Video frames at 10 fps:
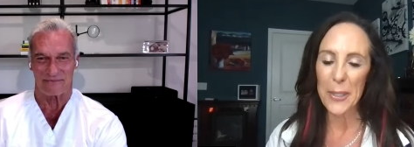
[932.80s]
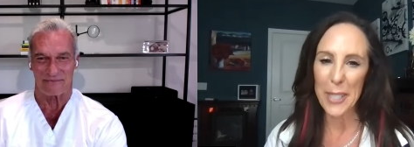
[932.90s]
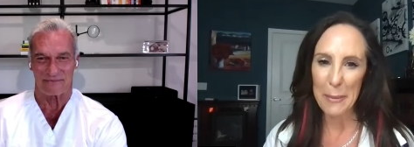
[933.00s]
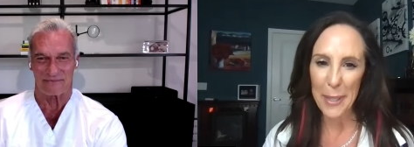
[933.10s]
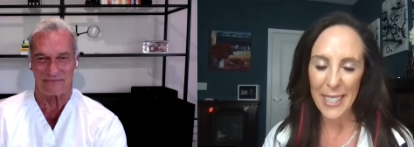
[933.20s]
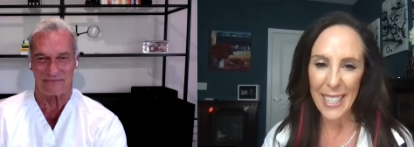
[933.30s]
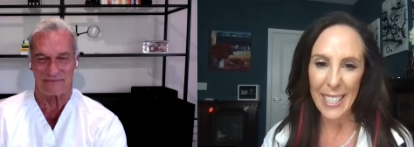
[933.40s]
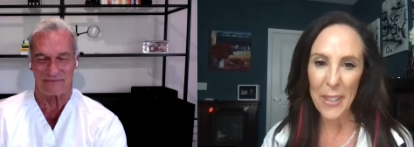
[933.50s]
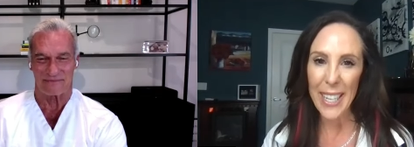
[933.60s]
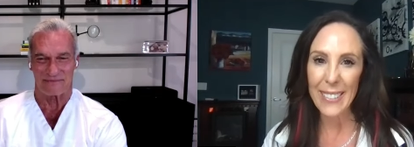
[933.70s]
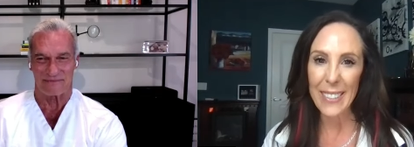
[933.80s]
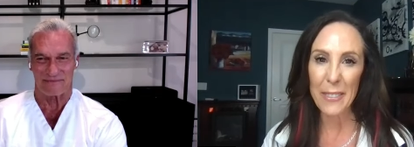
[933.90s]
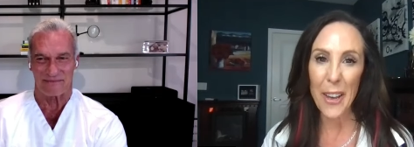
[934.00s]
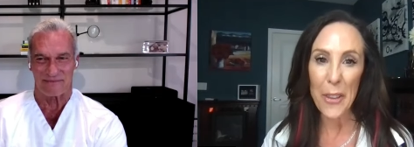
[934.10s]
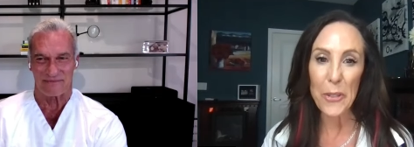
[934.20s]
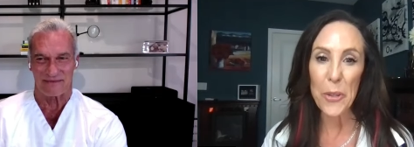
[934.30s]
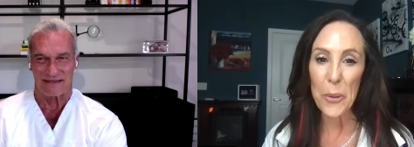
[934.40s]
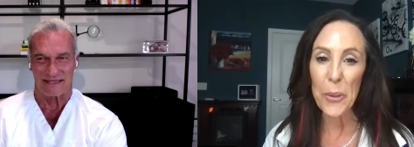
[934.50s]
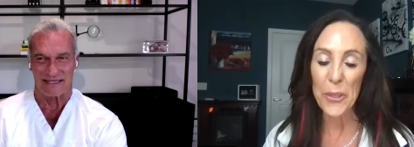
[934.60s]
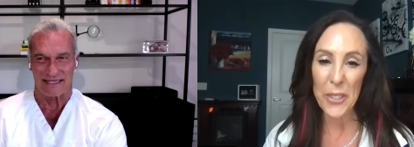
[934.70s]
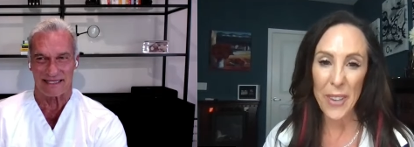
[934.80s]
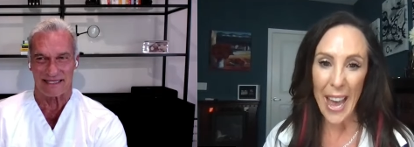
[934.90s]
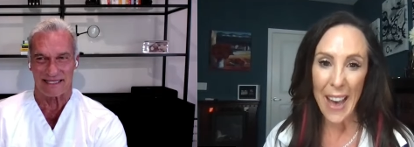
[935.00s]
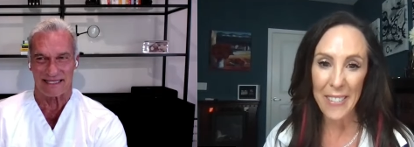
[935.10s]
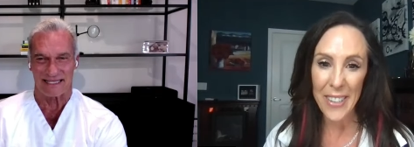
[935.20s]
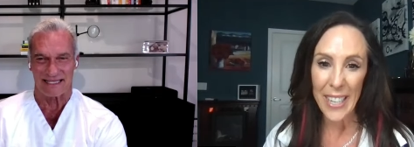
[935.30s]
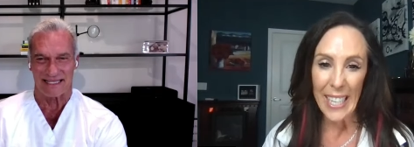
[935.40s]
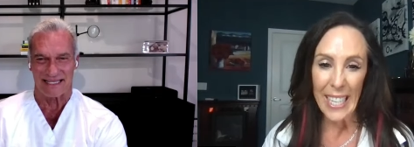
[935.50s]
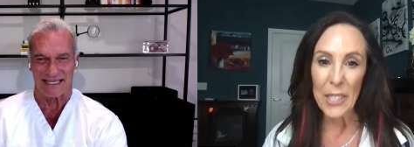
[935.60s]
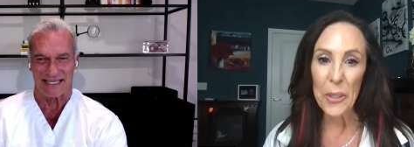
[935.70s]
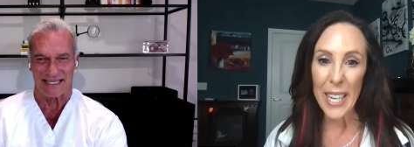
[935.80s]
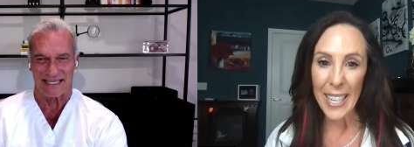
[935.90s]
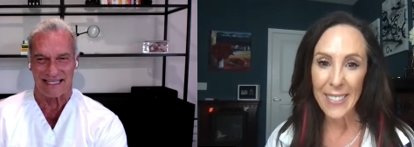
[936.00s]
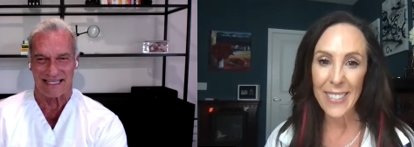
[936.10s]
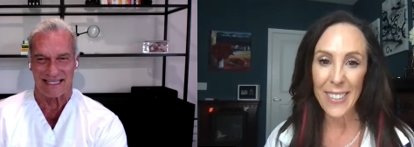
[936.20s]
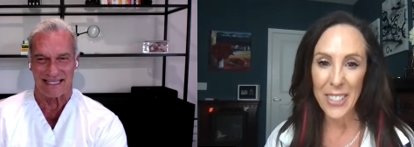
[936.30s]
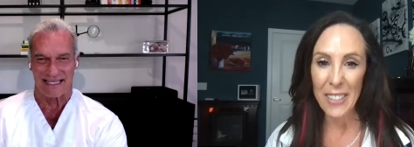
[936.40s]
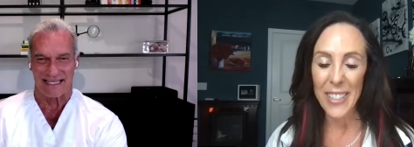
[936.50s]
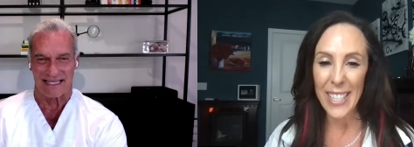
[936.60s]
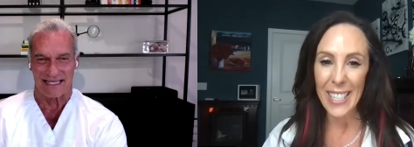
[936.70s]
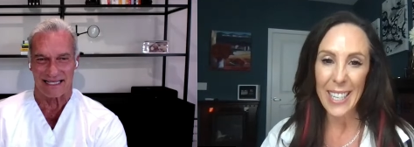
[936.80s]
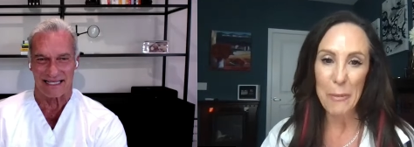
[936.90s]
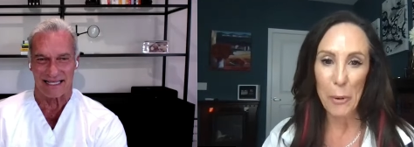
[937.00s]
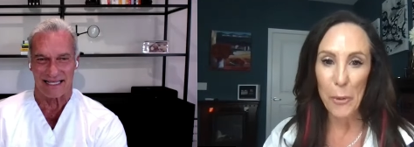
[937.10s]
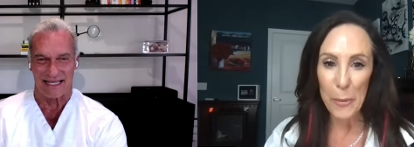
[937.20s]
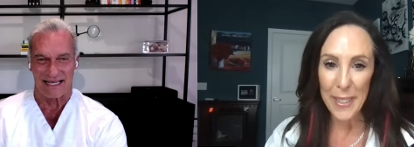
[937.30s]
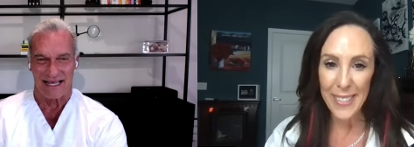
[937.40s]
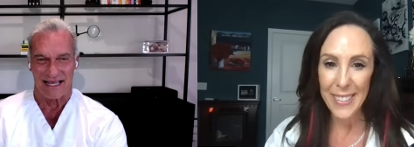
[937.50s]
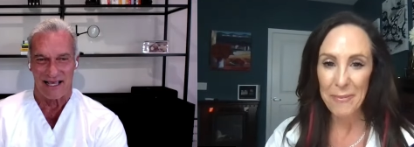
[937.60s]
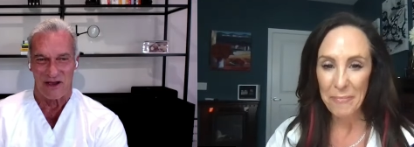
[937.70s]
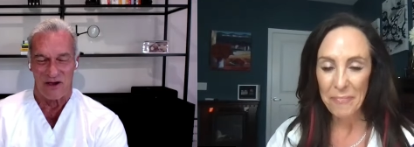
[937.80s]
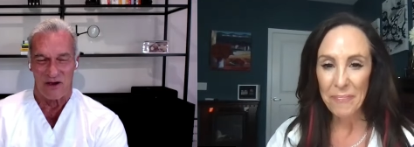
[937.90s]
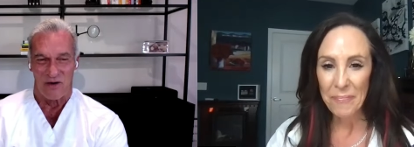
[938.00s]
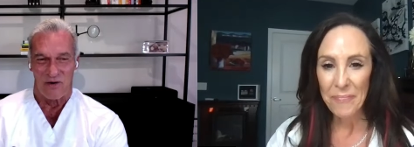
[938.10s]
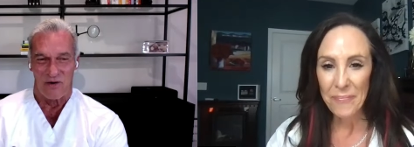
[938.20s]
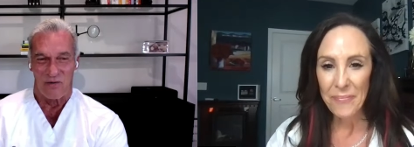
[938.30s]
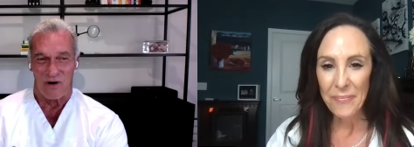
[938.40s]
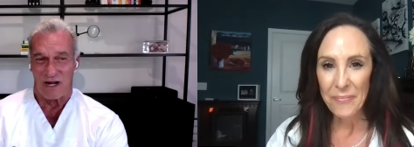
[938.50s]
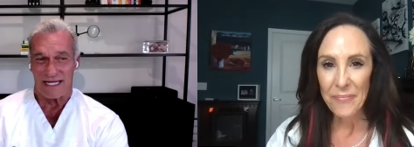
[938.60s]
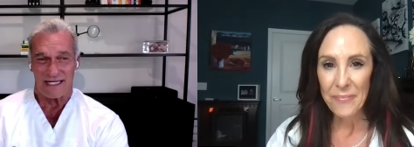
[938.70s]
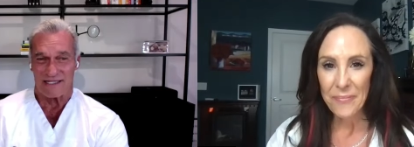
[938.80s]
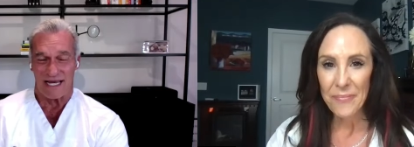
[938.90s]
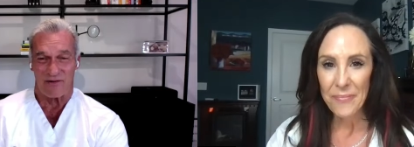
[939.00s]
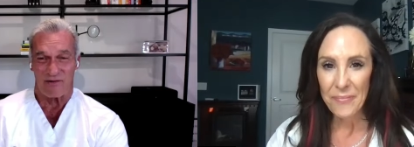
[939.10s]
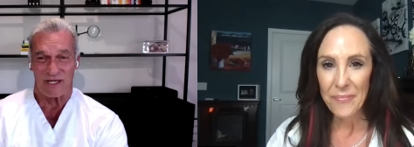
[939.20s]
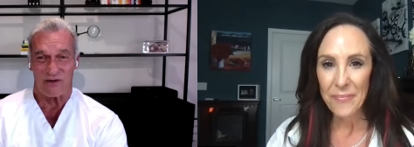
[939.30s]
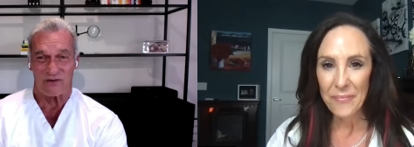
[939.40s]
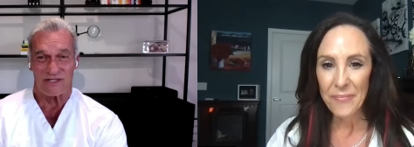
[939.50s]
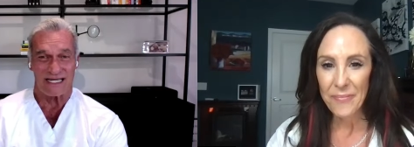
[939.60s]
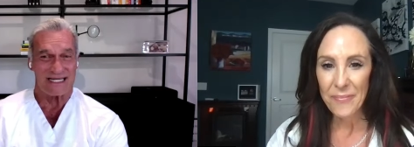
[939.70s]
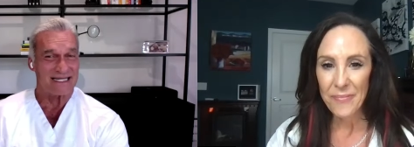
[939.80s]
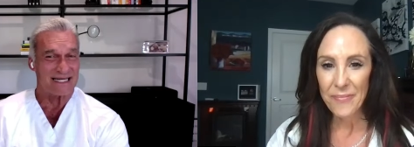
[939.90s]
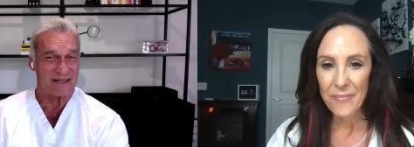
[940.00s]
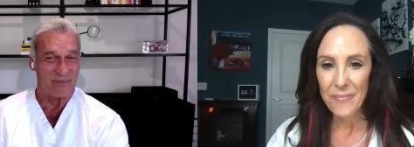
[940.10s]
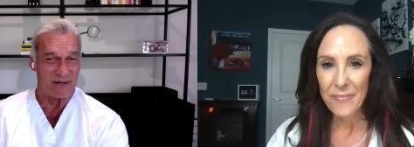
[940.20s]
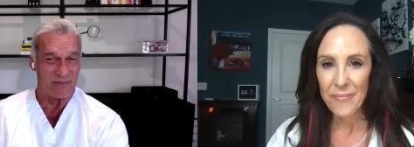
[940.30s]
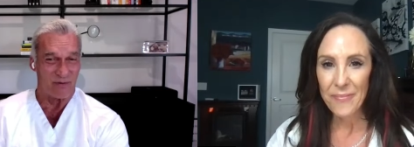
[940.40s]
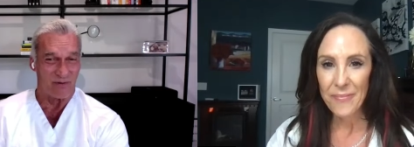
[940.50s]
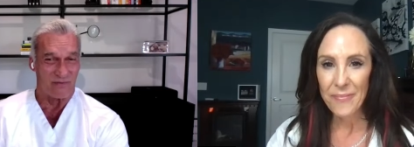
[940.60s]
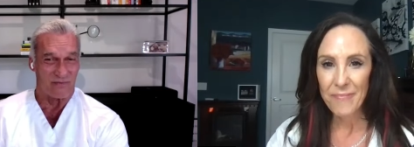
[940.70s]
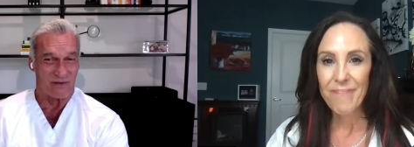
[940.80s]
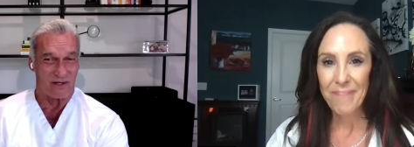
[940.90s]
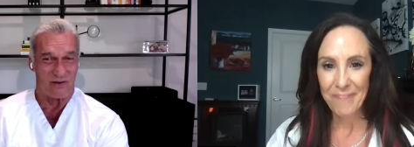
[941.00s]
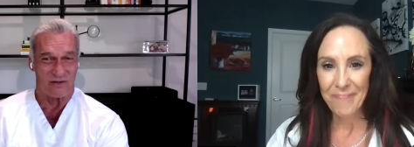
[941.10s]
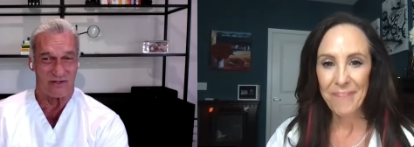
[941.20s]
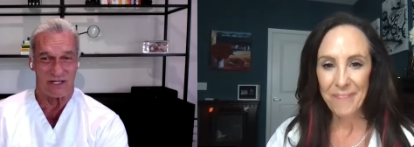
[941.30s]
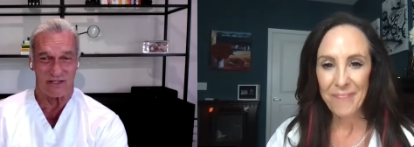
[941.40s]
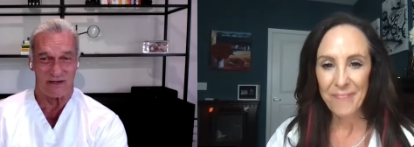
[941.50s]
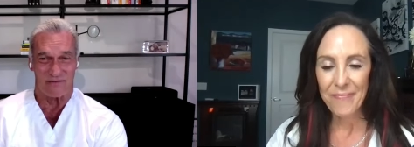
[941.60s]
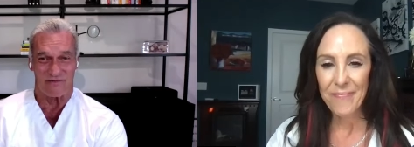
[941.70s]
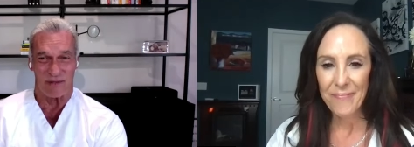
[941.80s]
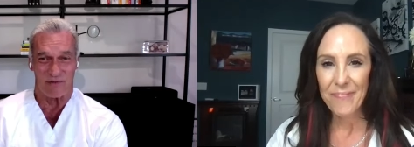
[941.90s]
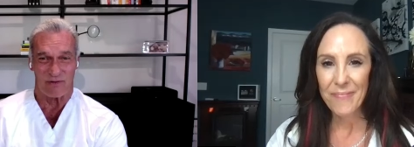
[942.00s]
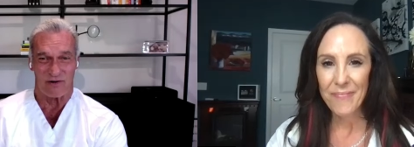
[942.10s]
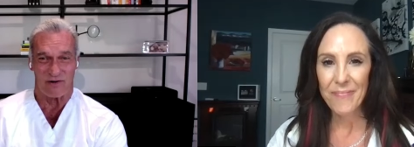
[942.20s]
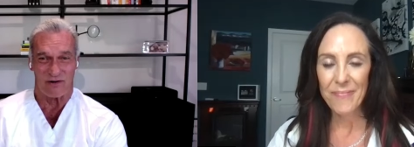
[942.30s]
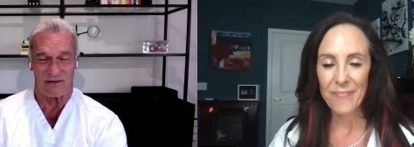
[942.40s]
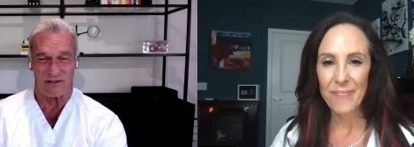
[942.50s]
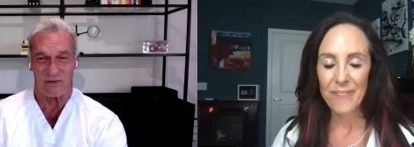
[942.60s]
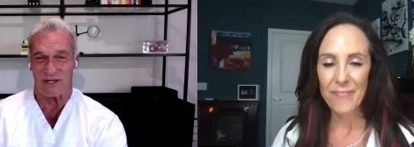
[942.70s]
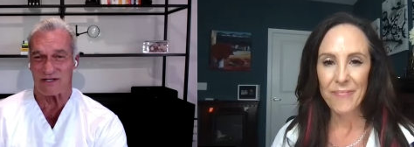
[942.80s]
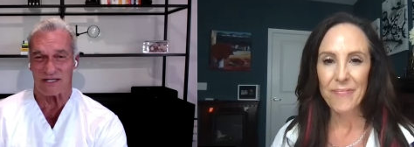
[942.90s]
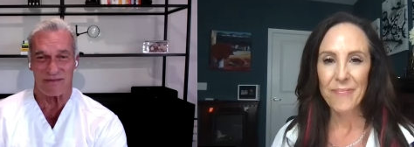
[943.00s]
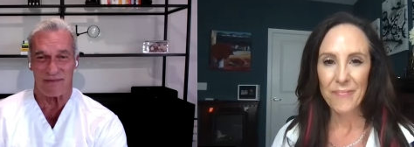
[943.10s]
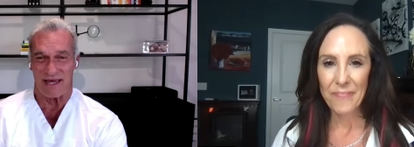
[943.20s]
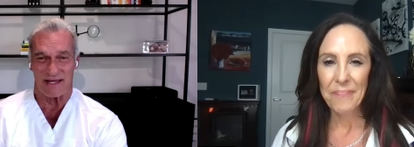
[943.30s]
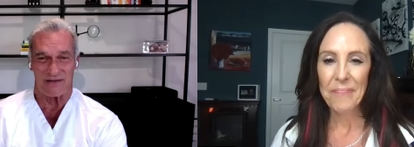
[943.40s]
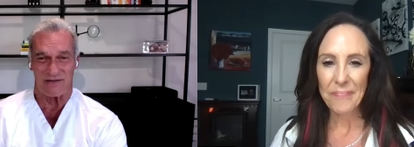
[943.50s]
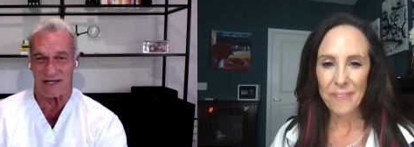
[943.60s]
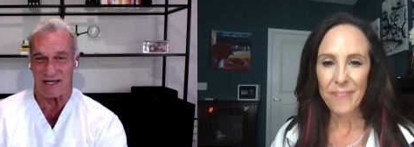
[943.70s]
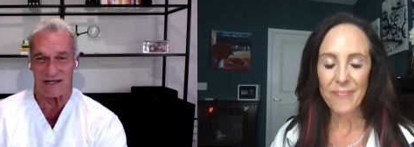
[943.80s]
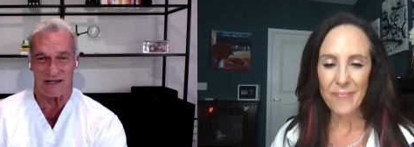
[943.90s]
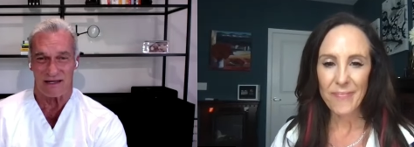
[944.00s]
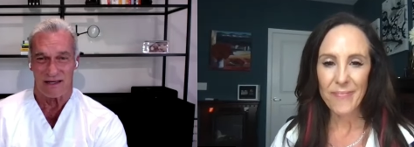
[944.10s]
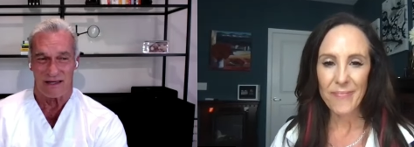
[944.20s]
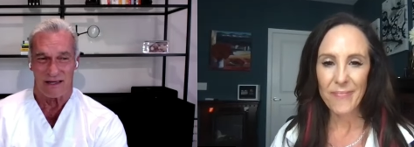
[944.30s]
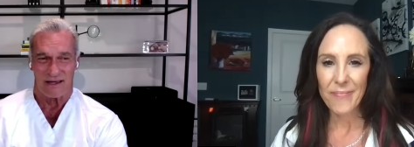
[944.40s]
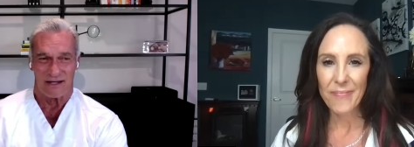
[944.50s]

Speaker 1: do typically and what kinds of other tools do you have to enhance longevity and performance?
Speaker 2: Well, I like to say I really don't see sick people you know, in the sense of people that are on 26 meds and,